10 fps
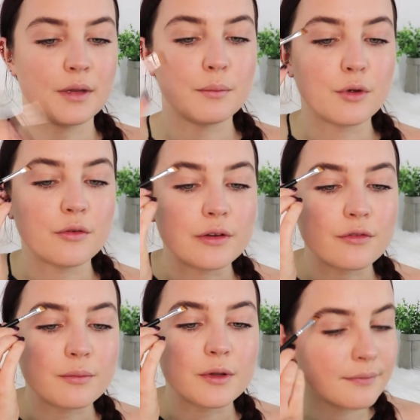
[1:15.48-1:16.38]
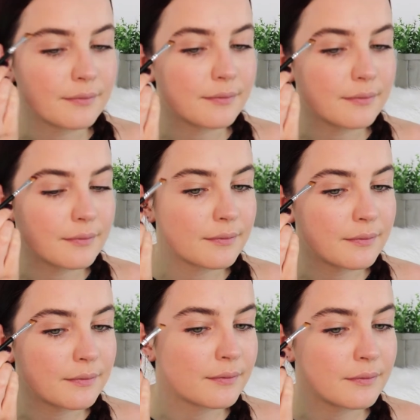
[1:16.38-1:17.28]
moving from the bottom of the
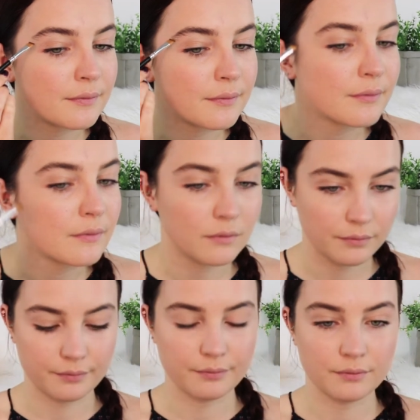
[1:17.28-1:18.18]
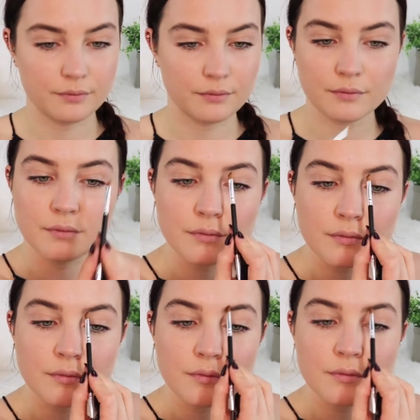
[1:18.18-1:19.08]
brow upwards and kind of
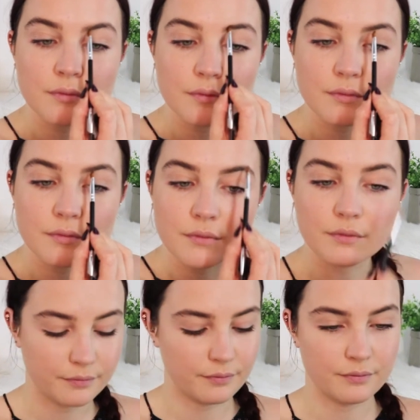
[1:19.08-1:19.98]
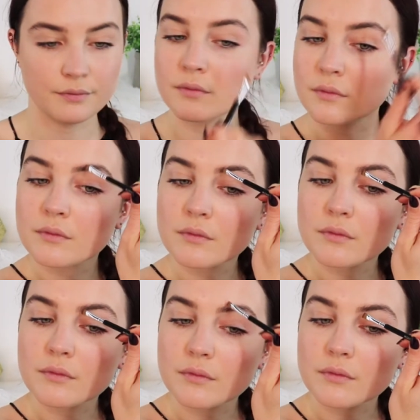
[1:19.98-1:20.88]
flicking it in the direction of the hair,
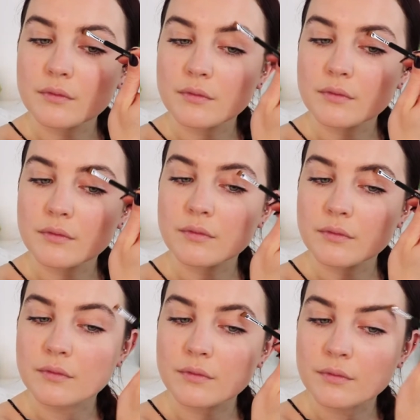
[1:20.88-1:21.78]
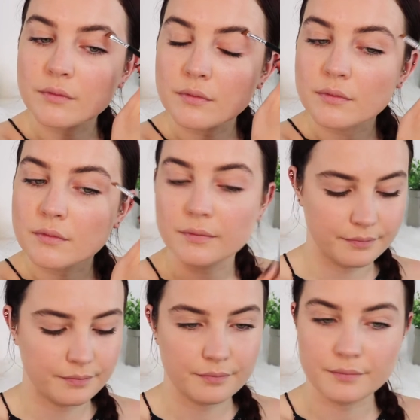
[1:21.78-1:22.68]
so that's going to mimic an actual hair.